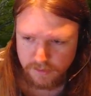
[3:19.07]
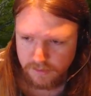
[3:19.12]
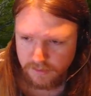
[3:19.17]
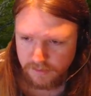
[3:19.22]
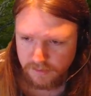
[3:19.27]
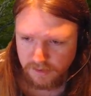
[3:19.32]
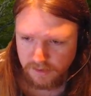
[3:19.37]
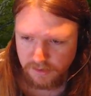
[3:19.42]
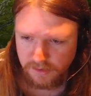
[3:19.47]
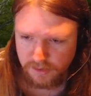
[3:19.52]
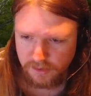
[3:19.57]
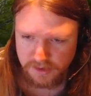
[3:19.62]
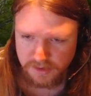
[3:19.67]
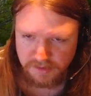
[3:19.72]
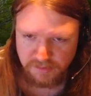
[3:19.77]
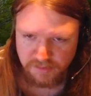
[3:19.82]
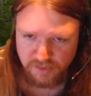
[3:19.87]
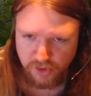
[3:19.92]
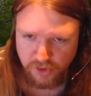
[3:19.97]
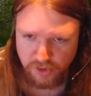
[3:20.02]
You knocked
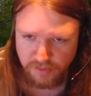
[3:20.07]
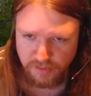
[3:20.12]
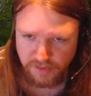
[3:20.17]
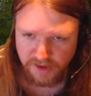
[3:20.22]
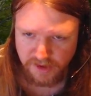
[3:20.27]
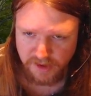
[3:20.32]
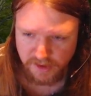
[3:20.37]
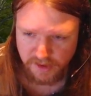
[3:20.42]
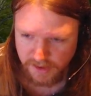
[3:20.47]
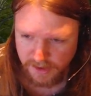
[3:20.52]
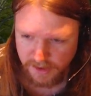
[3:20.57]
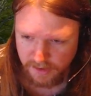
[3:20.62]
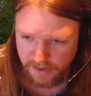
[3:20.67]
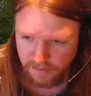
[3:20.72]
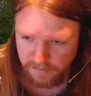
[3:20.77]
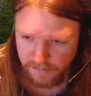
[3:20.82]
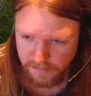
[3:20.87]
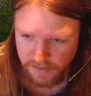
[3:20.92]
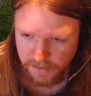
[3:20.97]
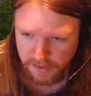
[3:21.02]
him prone, but you didn't get him.
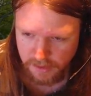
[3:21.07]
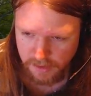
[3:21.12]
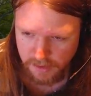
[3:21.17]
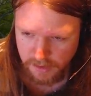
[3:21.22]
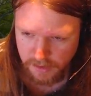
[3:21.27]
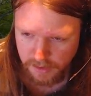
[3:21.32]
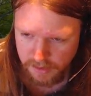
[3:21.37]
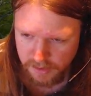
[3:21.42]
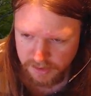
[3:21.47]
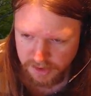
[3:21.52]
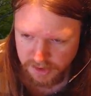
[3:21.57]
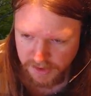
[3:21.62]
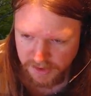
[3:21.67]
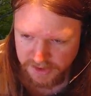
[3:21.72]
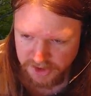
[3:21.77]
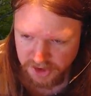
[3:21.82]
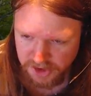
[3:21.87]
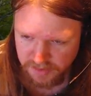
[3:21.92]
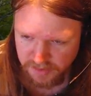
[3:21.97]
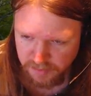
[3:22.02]
So
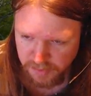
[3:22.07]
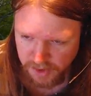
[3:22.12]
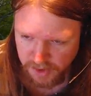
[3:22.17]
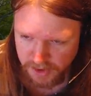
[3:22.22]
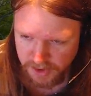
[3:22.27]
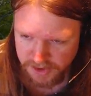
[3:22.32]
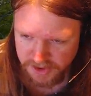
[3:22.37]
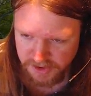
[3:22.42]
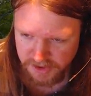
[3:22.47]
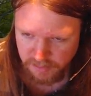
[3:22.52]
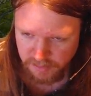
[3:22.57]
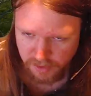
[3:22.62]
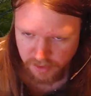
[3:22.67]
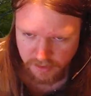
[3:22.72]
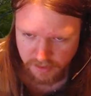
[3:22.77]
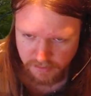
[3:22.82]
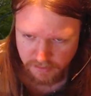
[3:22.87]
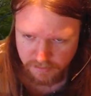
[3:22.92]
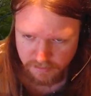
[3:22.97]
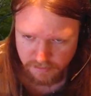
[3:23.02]
let's just blast him with
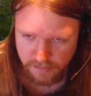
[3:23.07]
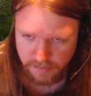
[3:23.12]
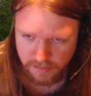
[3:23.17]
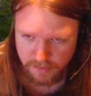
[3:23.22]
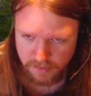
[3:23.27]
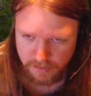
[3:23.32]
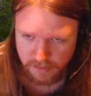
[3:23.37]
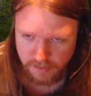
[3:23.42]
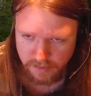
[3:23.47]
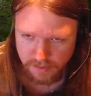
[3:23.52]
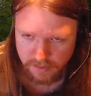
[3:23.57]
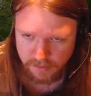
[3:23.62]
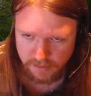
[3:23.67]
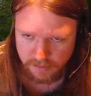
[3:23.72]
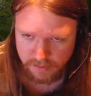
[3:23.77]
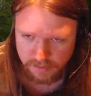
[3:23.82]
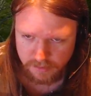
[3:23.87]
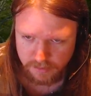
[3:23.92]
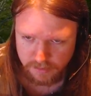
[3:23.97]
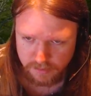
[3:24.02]
a
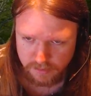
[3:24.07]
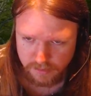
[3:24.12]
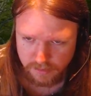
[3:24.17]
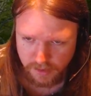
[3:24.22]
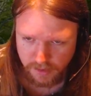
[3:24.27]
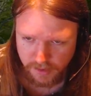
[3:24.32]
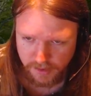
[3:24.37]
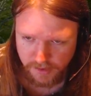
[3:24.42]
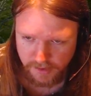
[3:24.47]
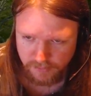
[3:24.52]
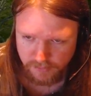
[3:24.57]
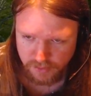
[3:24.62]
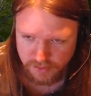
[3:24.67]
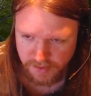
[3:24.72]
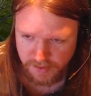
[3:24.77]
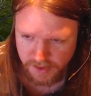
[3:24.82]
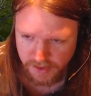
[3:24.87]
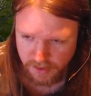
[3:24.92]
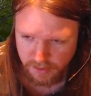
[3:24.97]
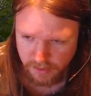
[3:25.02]
high level
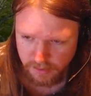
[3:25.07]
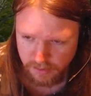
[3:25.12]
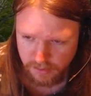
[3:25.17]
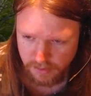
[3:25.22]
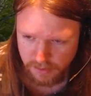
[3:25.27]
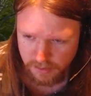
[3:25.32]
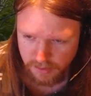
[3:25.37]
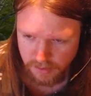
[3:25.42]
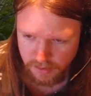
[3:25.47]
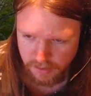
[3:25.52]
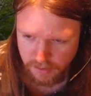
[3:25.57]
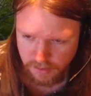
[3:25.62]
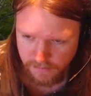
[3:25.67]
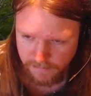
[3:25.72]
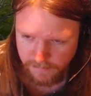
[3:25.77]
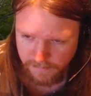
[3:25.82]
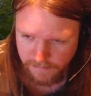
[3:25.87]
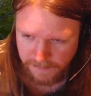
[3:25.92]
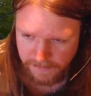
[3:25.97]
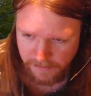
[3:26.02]
spell.
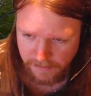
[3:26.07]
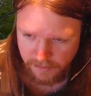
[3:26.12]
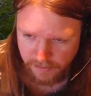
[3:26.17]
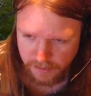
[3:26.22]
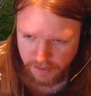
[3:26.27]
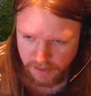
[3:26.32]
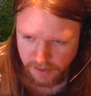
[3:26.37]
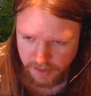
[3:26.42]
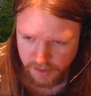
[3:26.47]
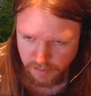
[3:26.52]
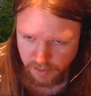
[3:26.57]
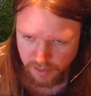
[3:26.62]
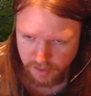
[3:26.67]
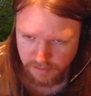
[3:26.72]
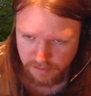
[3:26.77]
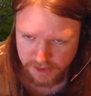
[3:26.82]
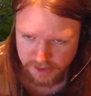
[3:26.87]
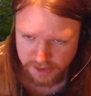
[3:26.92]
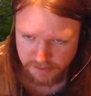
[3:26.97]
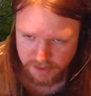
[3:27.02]
You can hit him with a
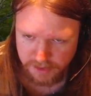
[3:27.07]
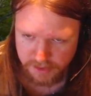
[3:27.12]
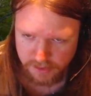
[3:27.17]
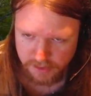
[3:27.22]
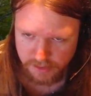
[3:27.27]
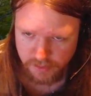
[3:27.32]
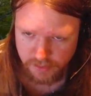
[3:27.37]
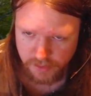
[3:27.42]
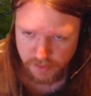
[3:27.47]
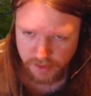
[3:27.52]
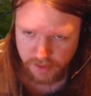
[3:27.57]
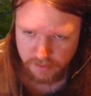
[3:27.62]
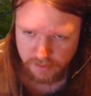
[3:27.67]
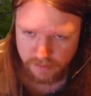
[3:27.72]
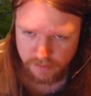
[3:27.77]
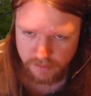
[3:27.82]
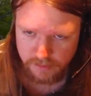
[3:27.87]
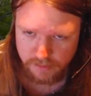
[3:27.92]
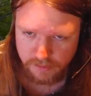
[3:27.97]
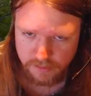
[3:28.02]
magic missile.
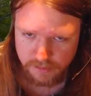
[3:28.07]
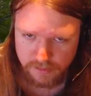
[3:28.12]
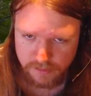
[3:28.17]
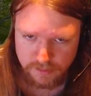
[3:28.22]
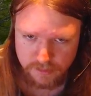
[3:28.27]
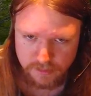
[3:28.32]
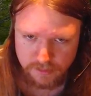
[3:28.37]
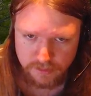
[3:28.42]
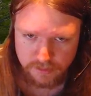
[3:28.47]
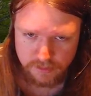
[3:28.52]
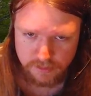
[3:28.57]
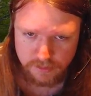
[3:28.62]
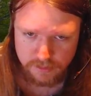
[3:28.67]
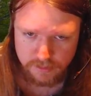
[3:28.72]
Yes. Lava!